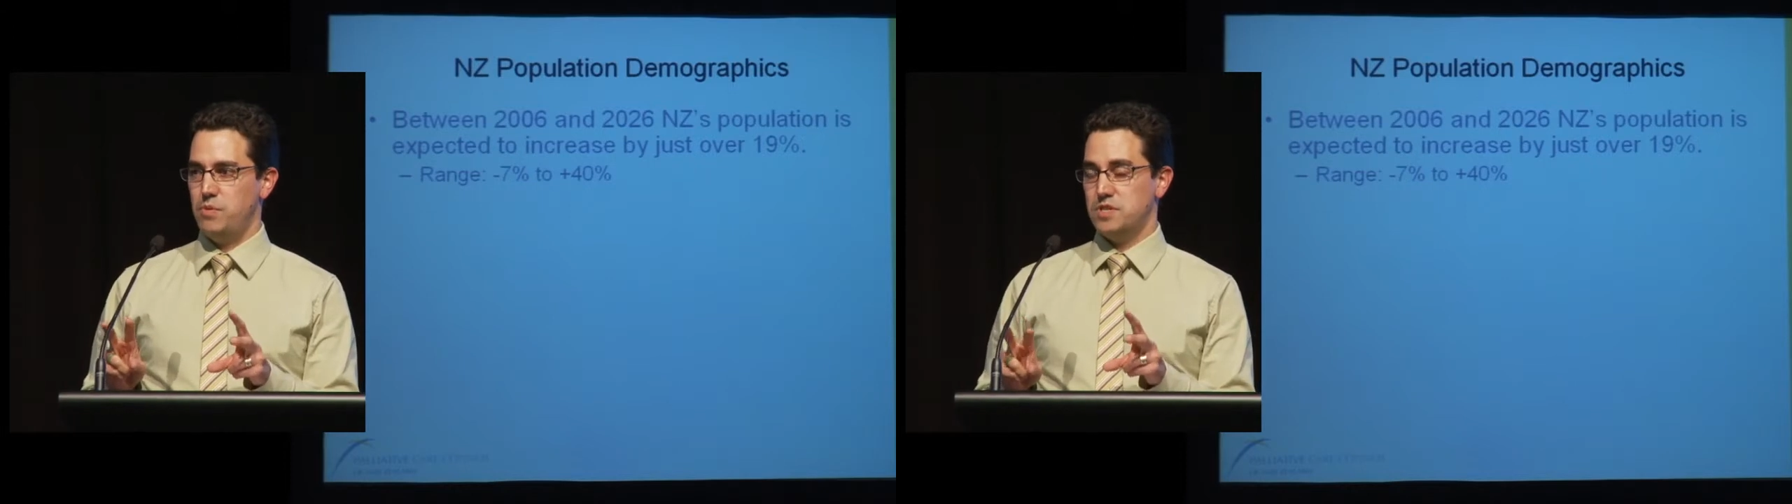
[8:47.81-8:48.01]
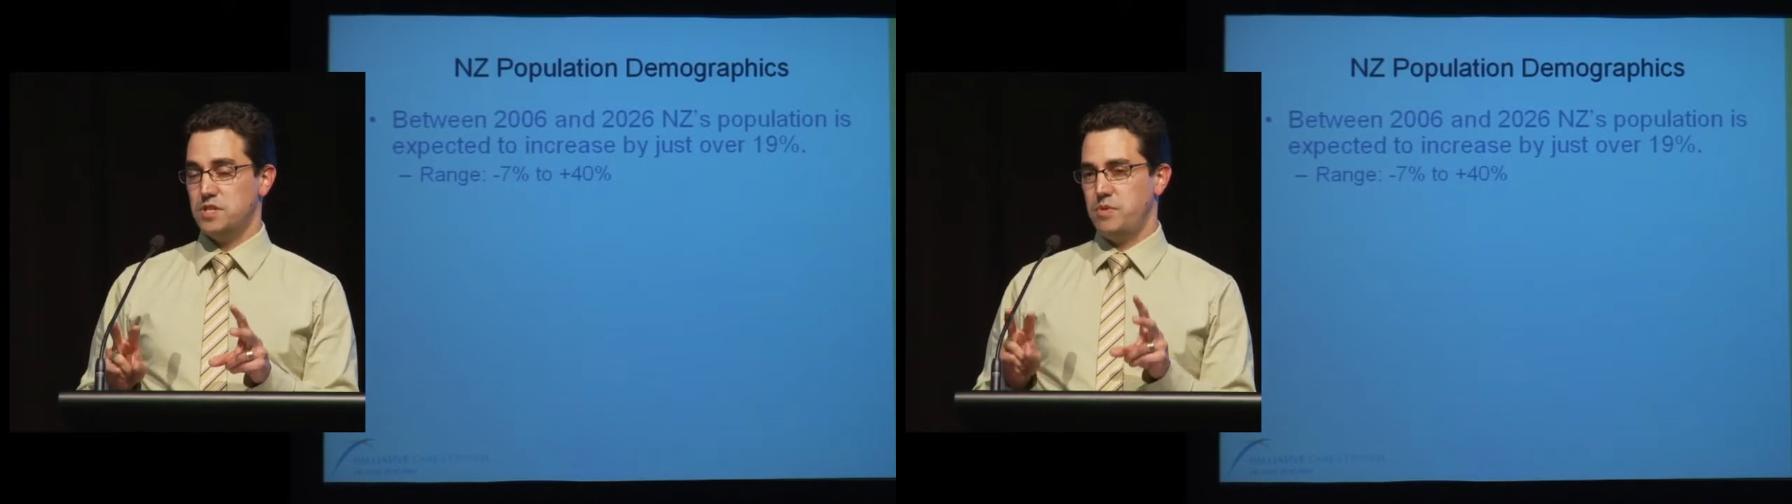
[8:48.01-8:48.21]

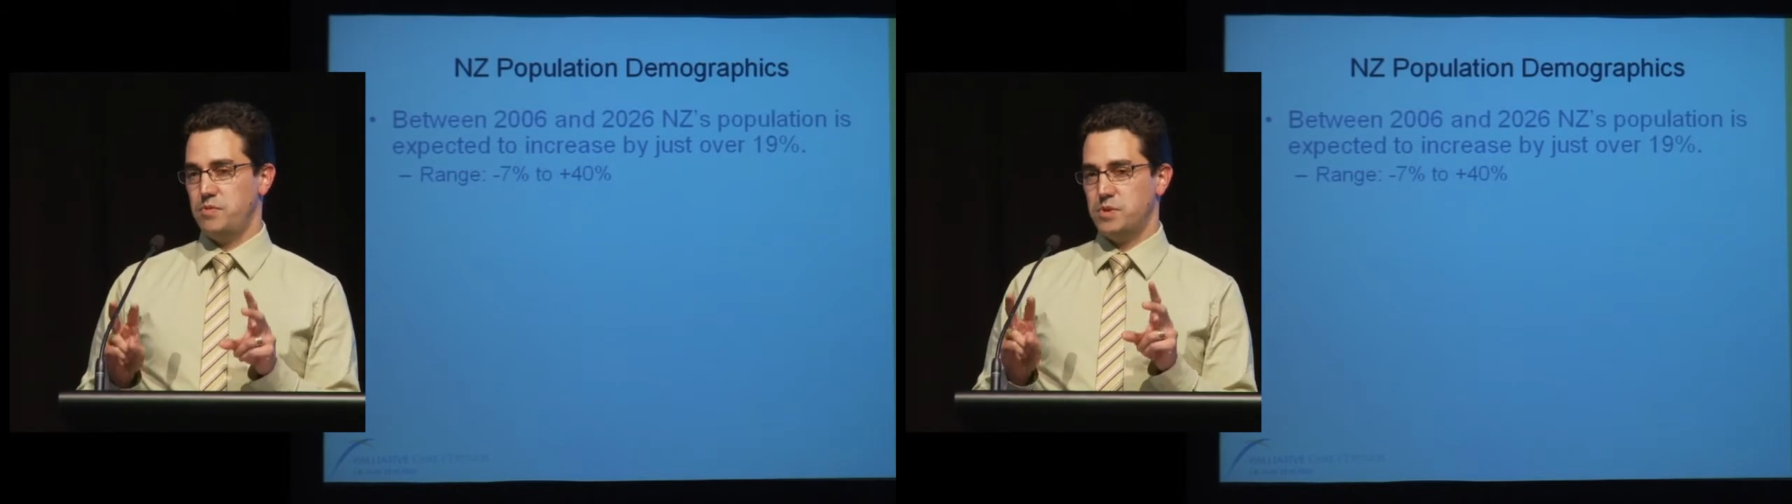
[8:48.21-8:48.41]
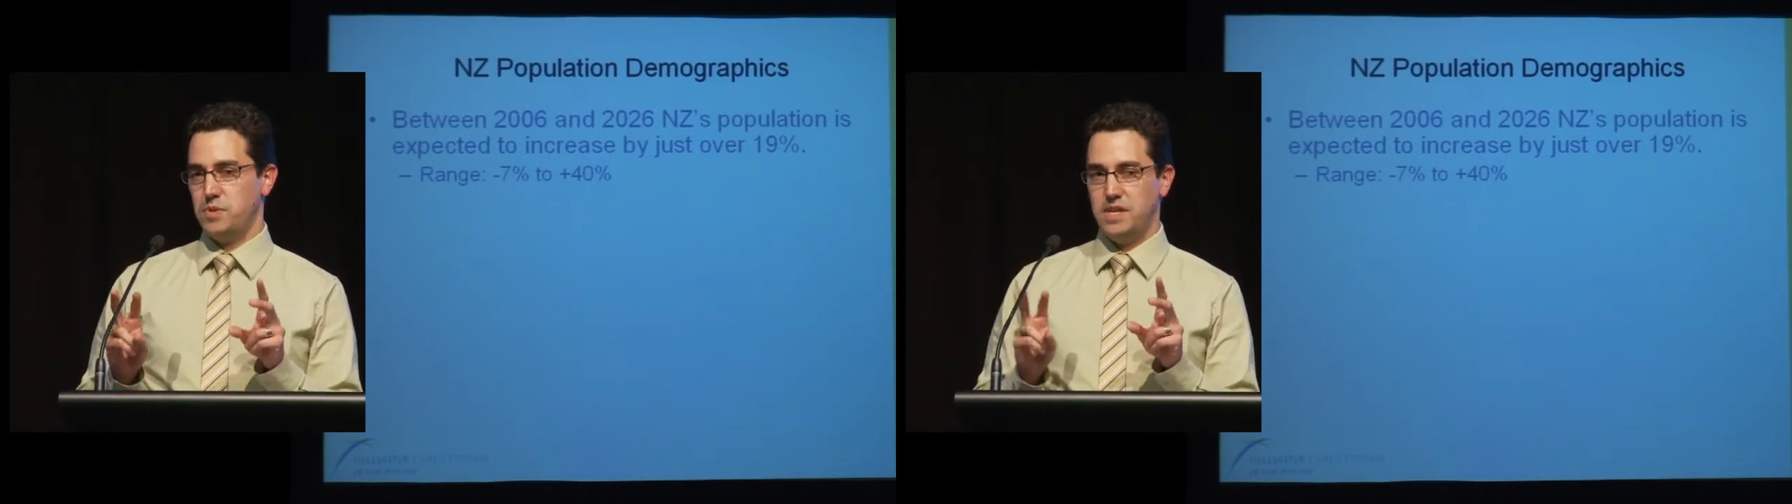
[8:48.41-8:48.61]
which is people
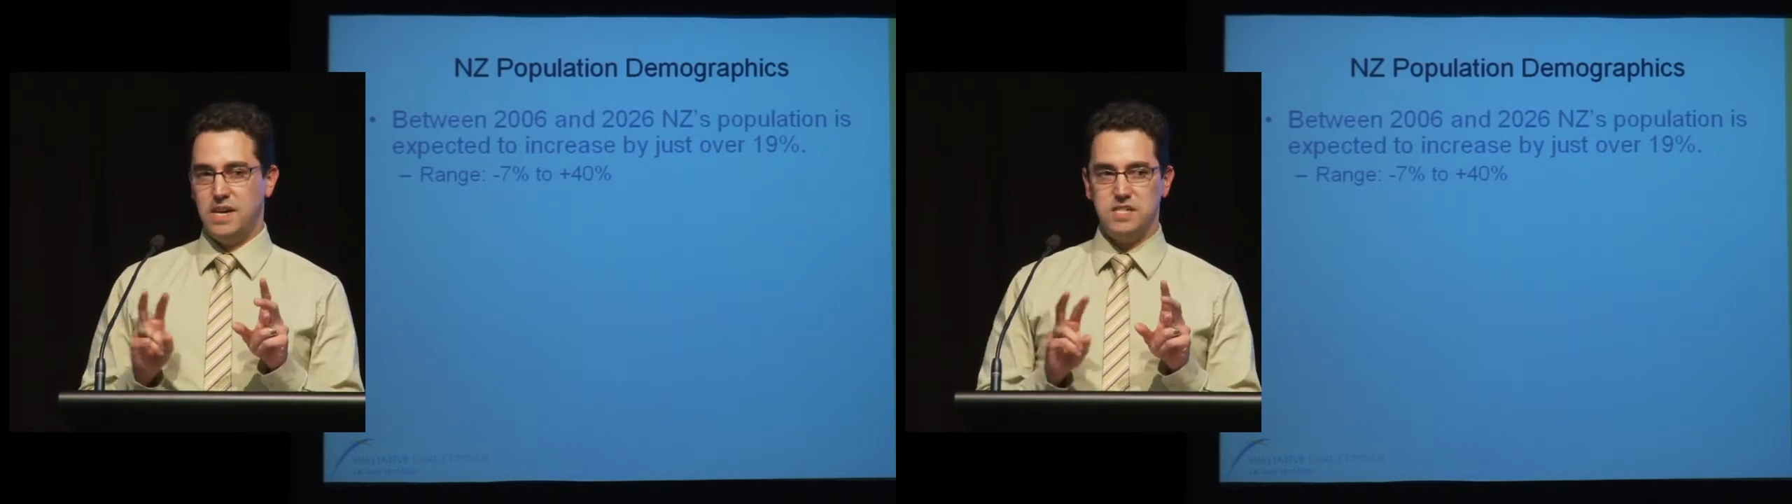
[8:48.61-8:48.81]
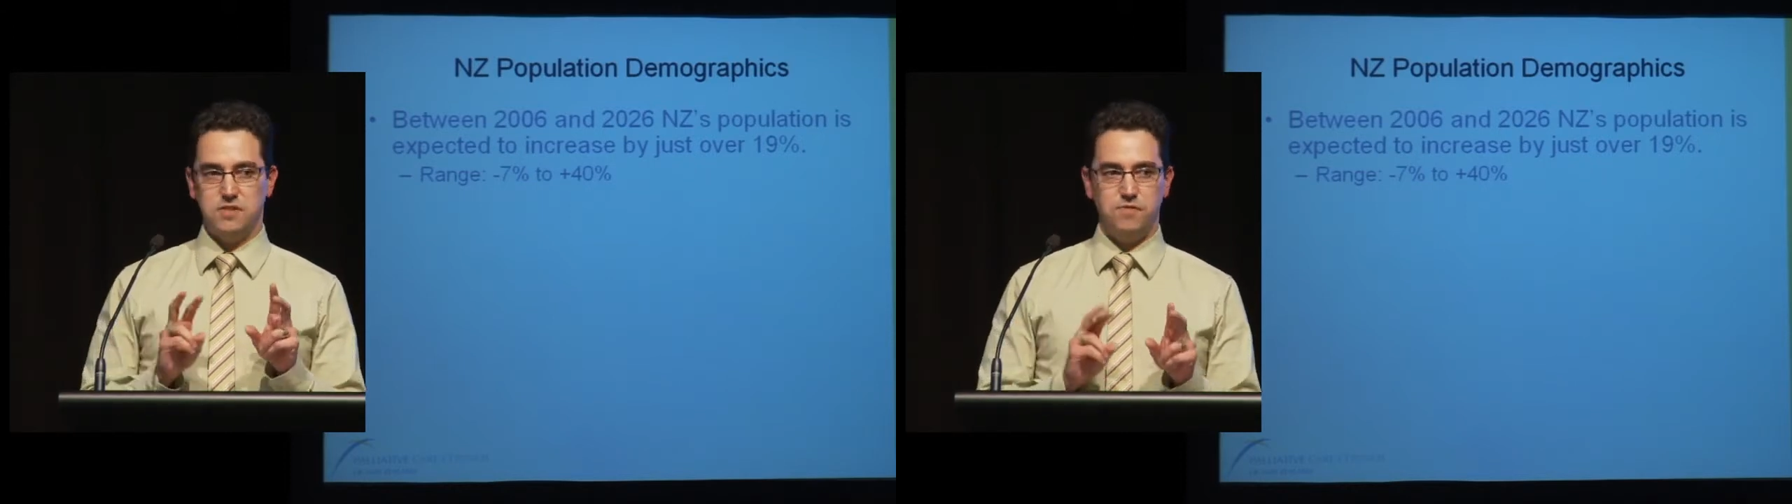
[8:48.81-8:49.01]
between the
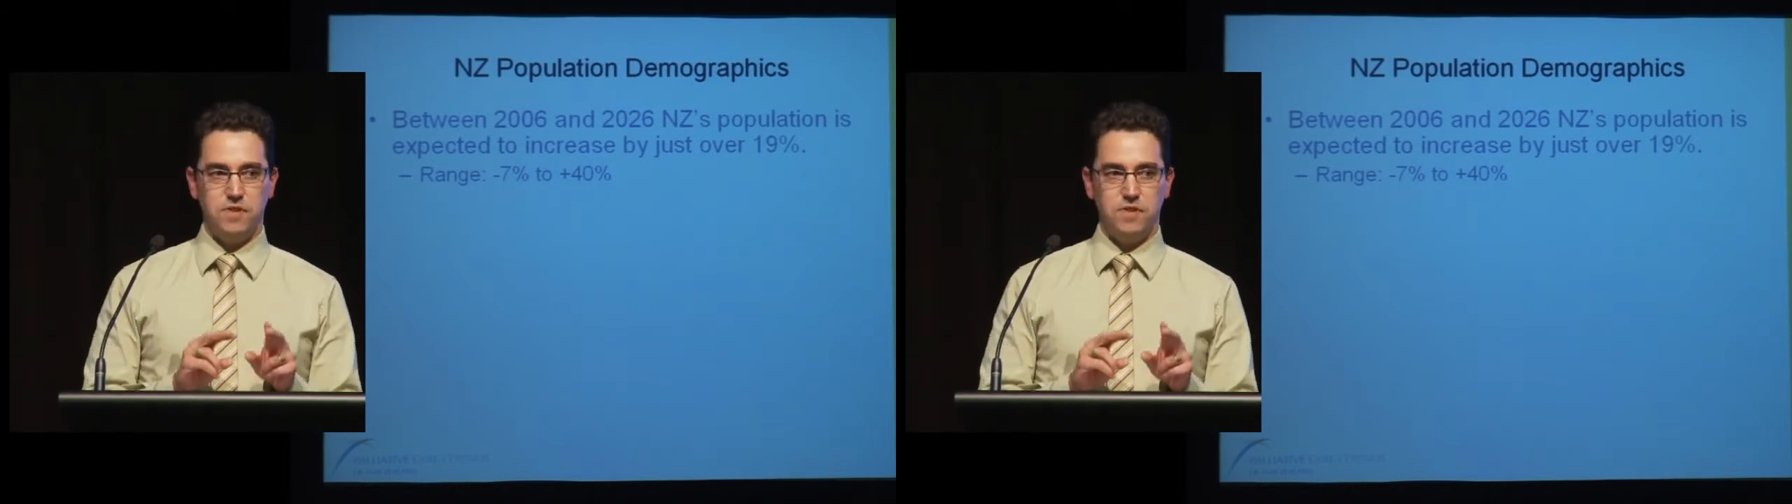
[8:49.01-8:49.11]
ages of